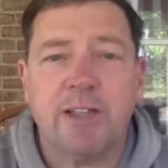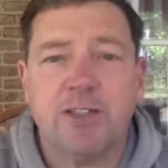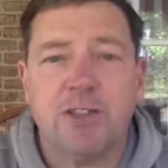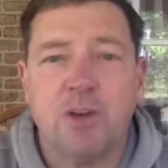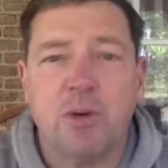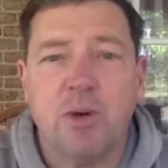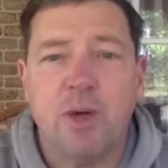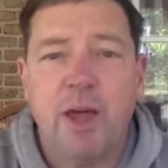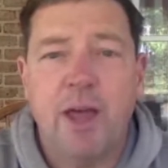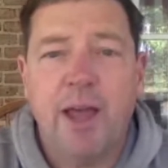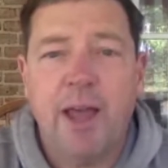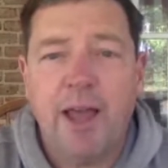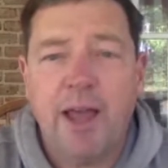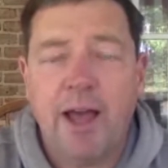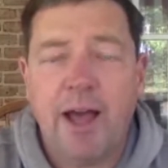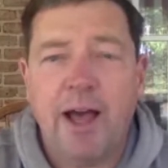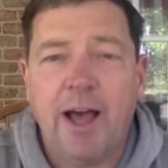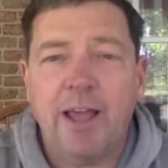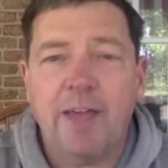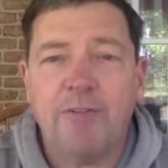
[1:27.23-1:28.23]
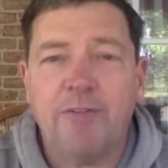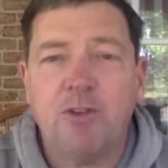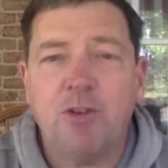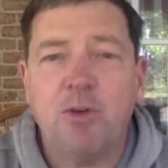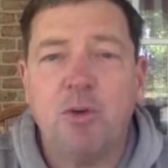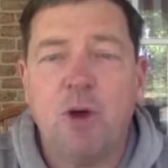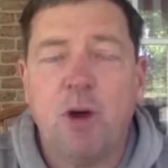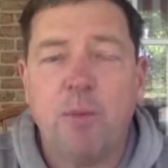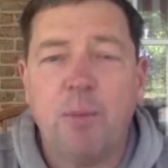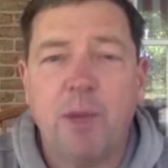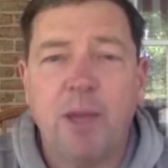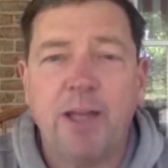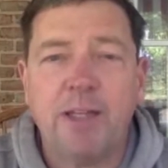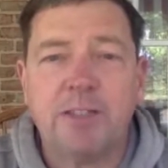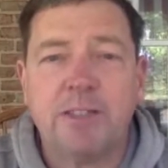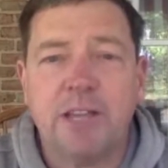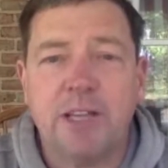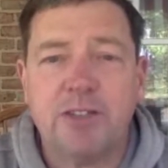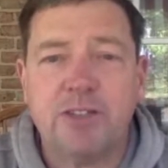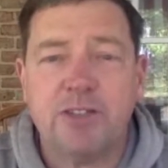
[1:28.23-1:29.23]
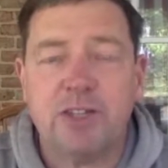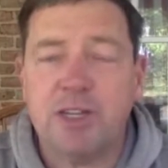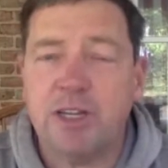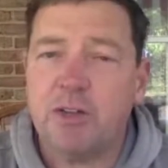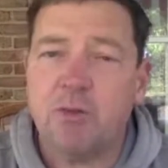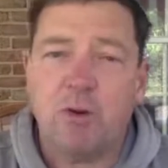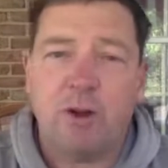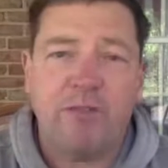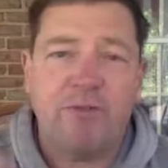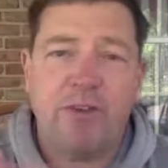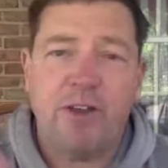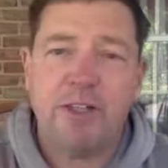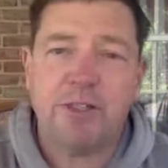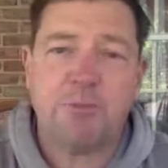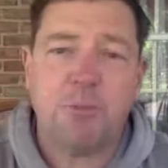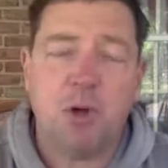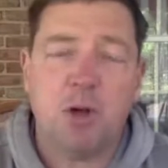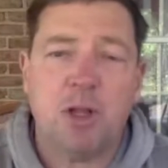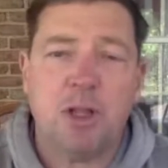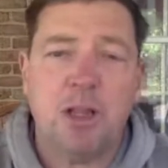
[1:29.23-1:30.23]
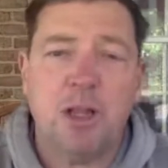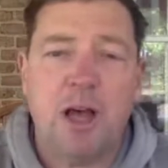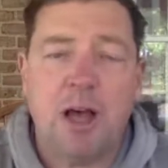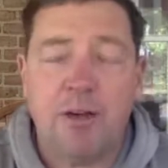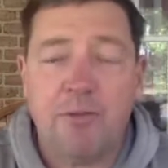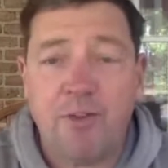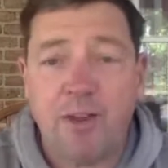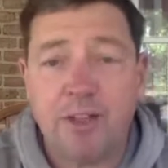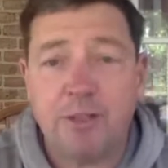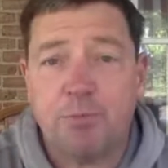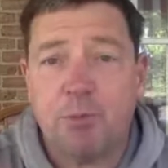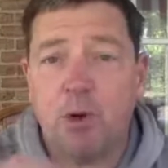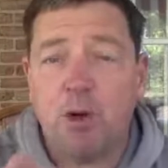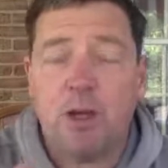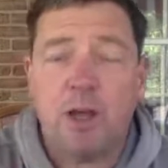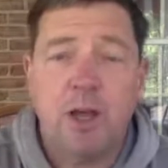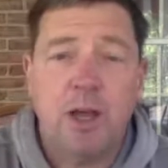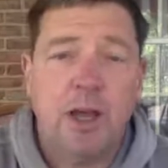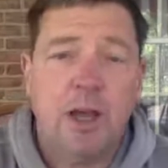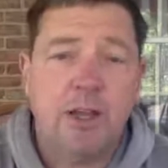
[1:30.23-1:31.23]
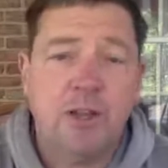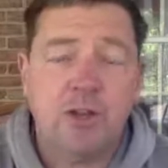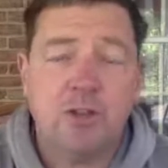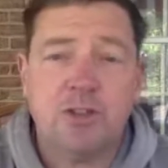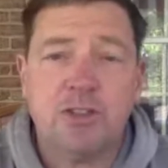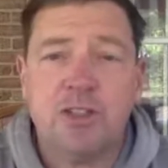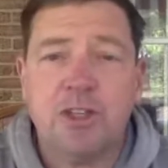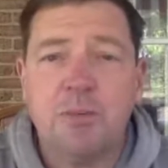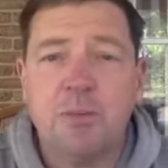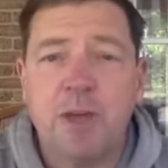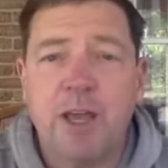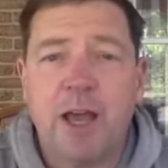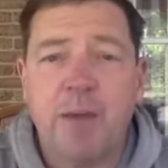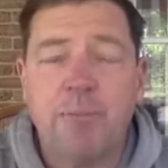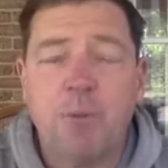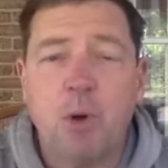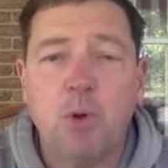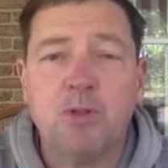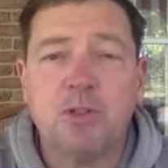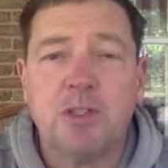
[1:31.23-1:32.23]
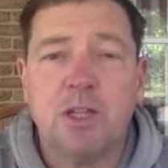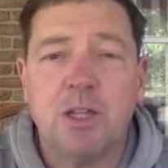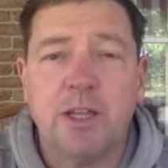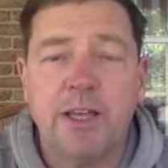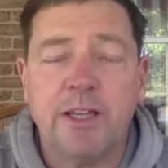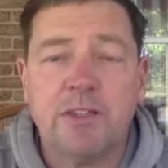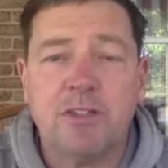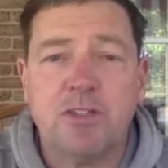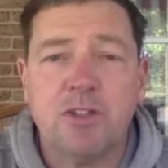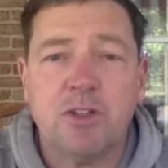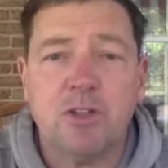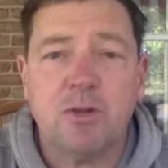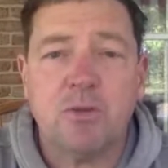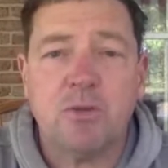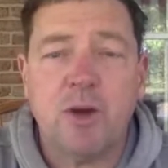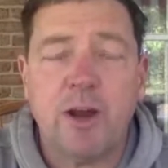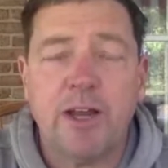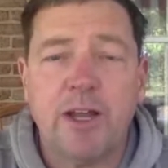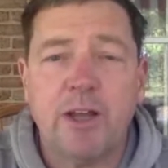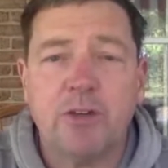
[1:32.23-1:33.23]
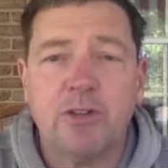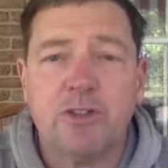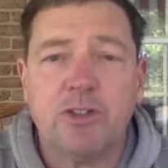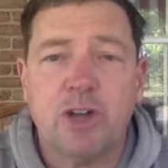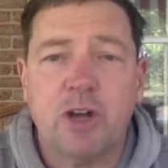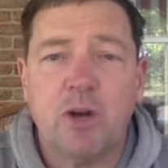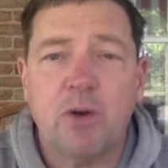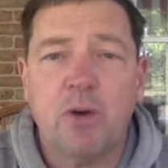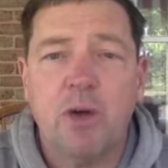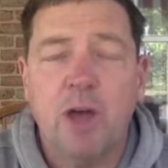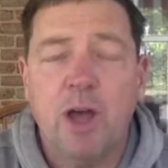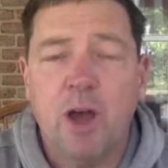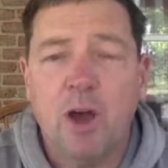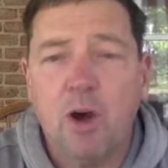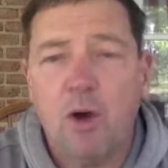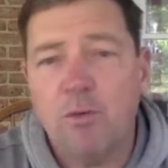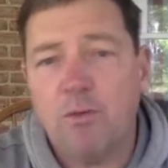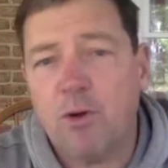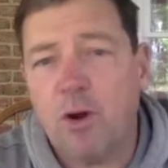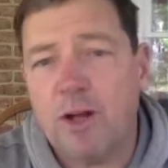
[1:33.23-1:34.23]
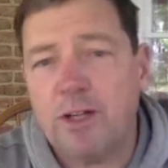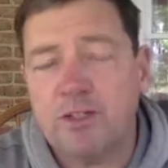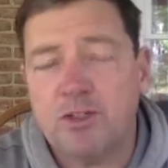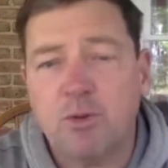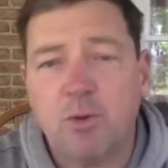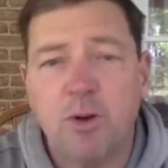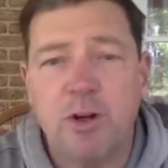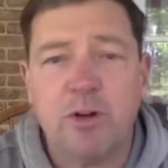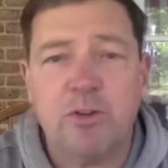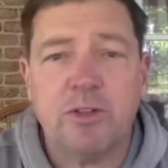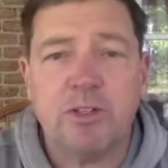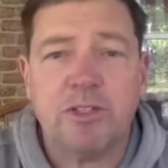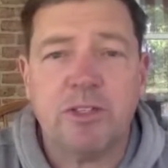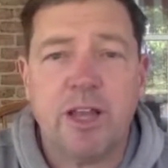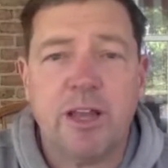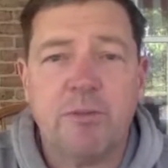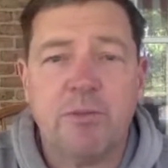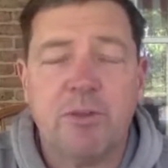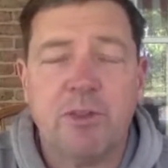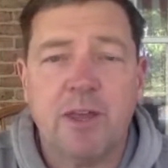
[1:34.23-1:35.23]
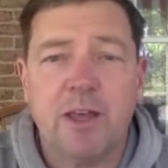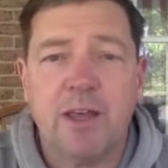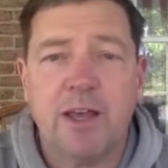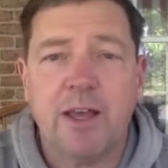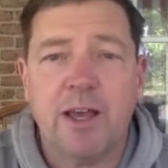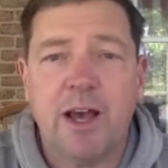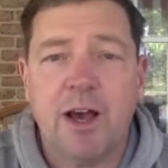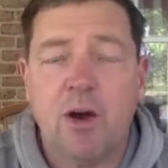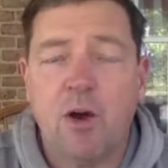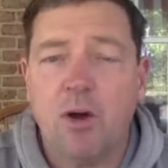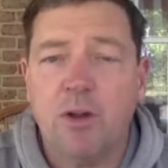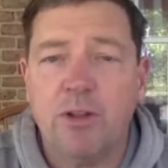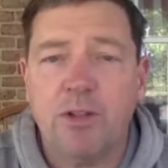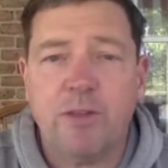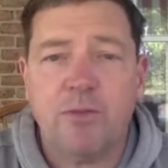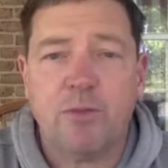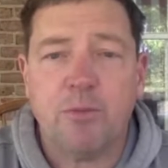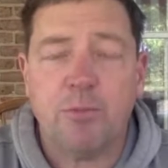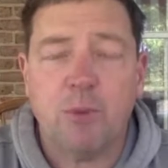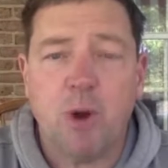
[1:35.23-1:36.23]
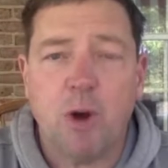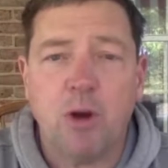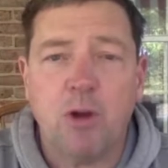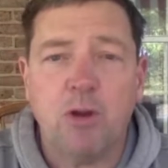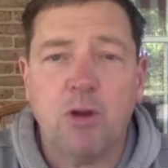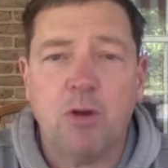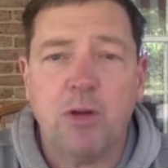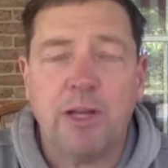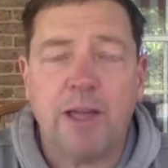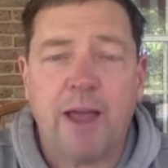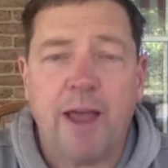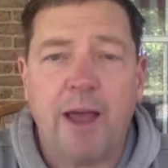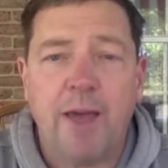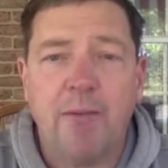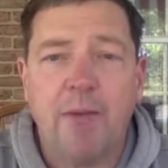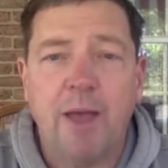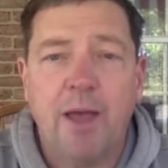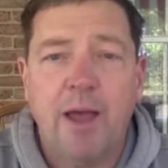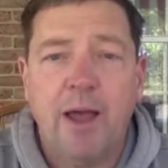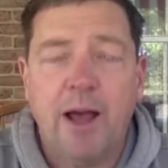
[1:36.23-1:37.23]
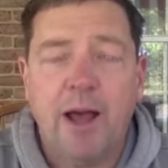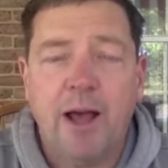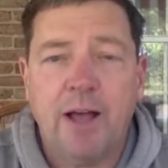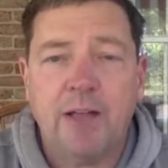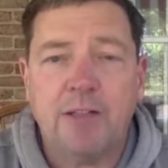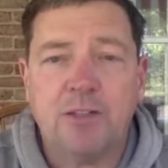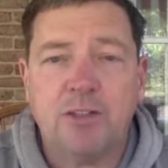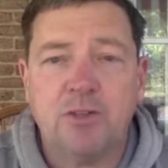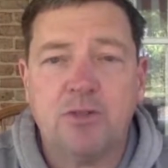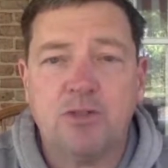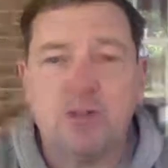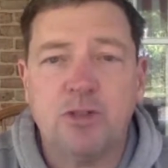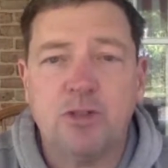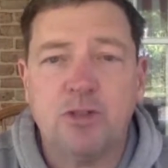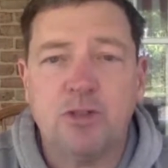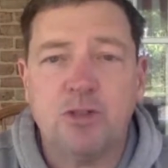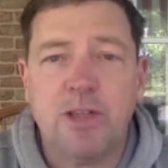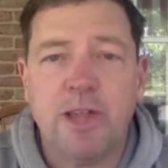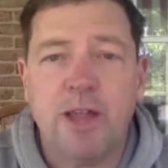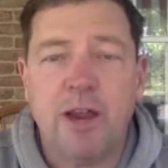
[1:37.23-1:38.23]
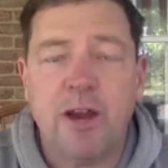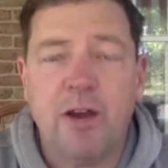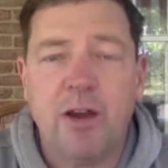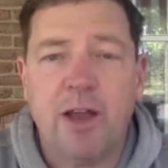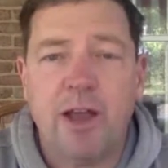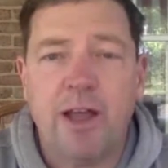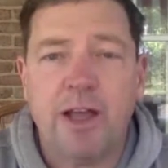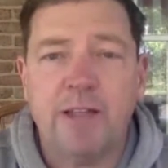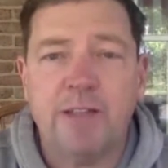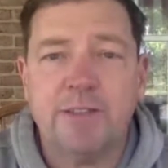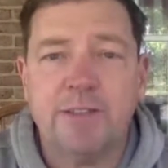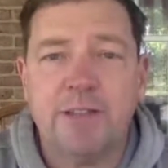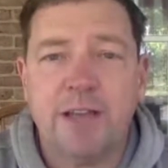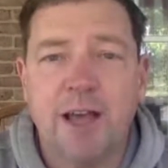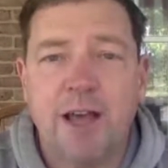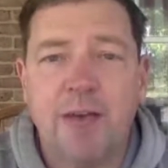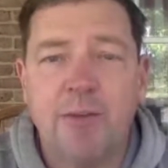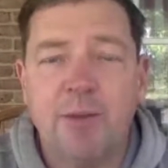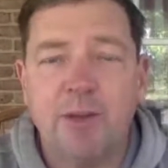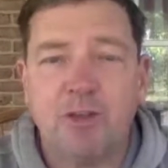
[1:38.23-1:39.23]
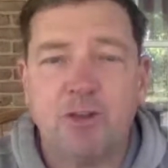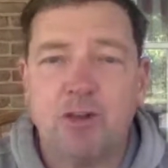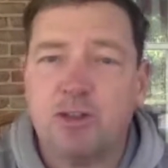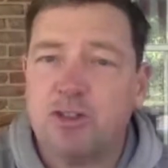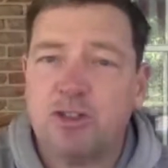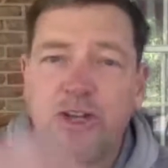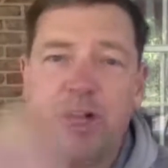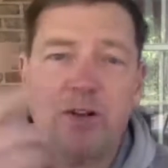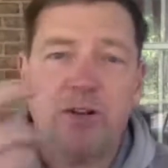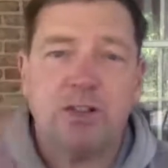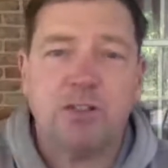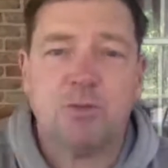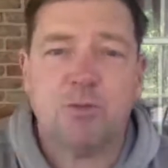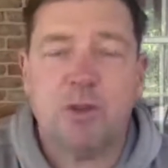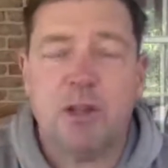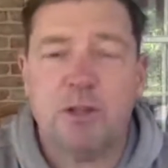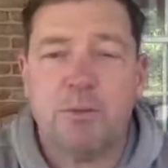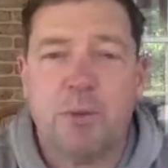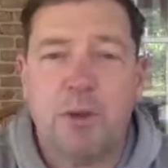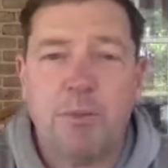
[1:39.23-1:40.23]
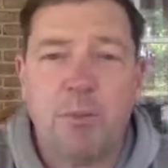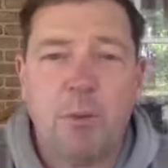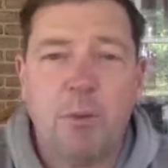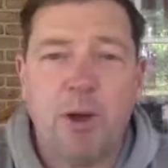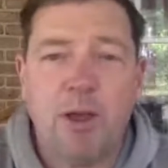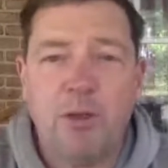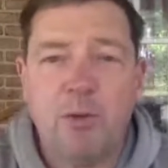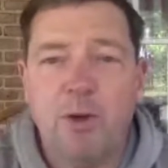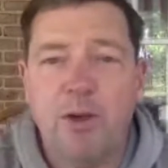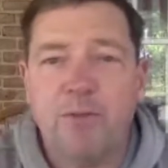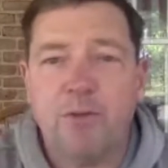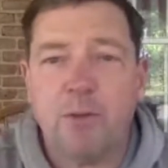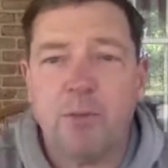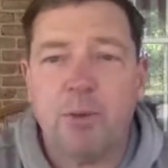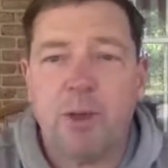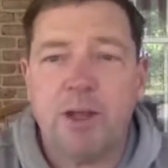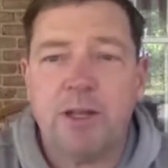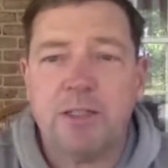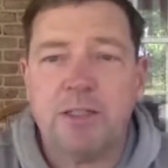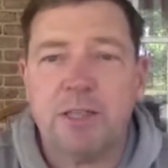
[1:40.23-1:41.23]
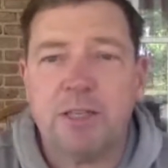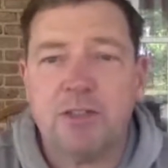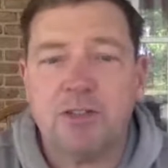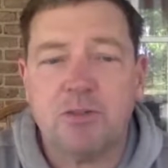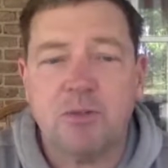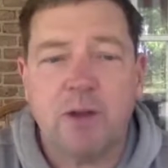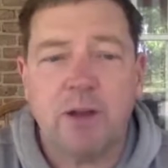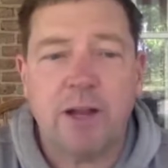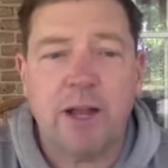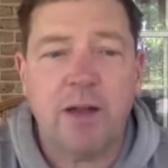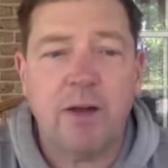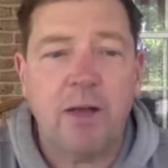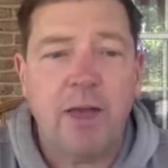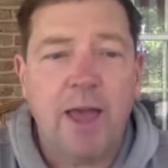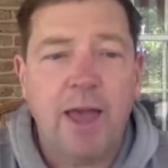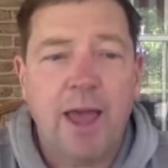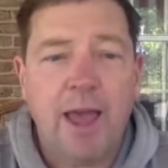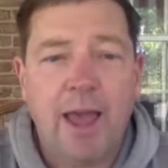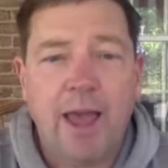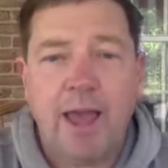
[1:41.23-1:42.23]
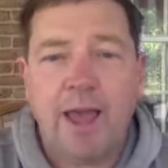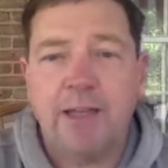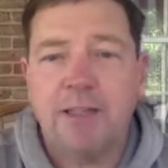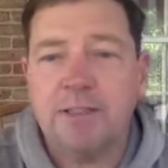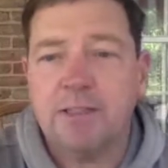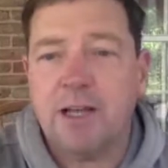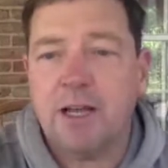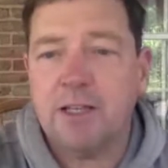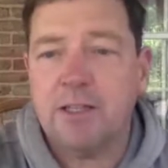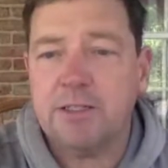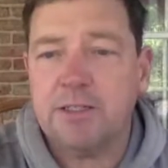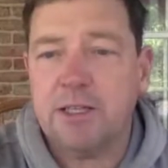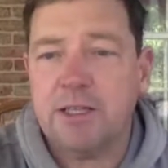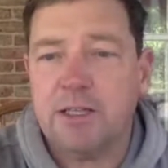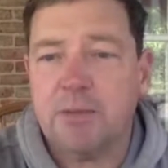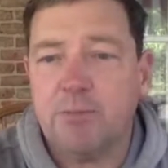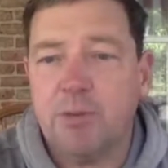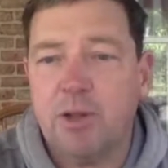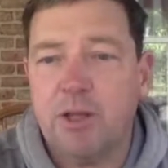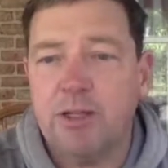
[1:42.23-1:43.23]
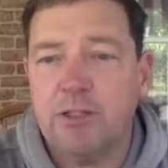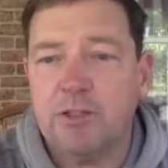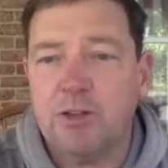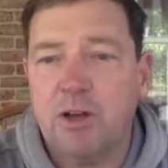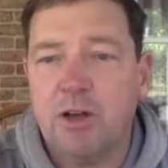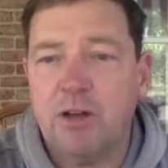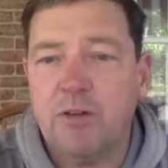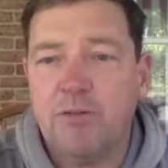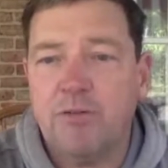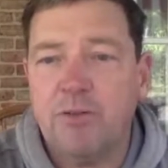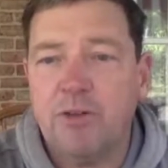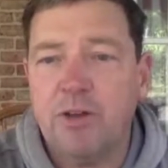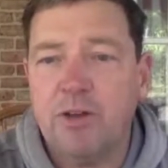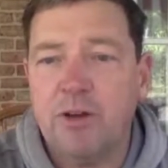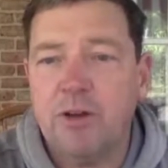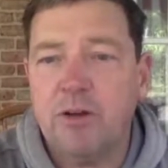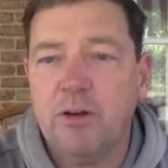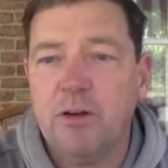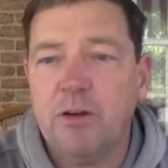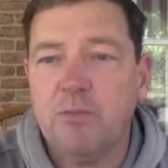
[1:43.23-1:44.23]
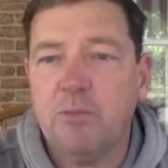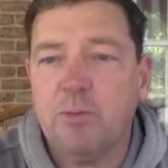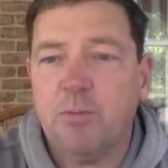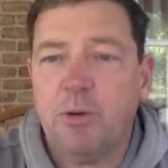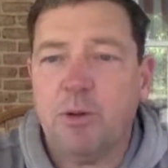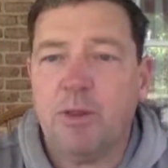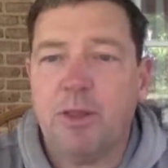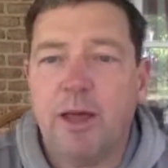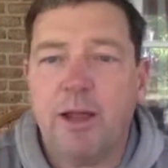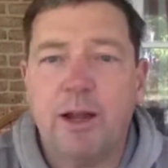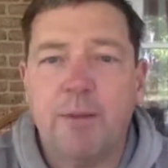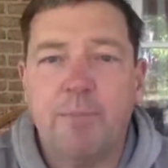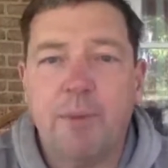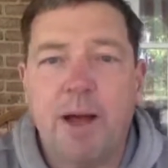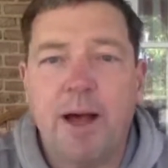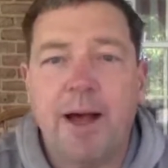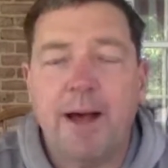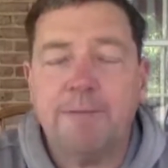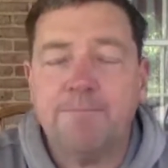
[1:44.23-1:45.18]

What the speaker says: So if you are paying attention either on Facebook, you'll see me. I post the links to the radio show over on Twitter, the same thing, all the different Parler and Gab. So tune in there and make sure to share this with other people, by the way, if you're paying attention right now. And let's get the pledge off here and we'll put that up.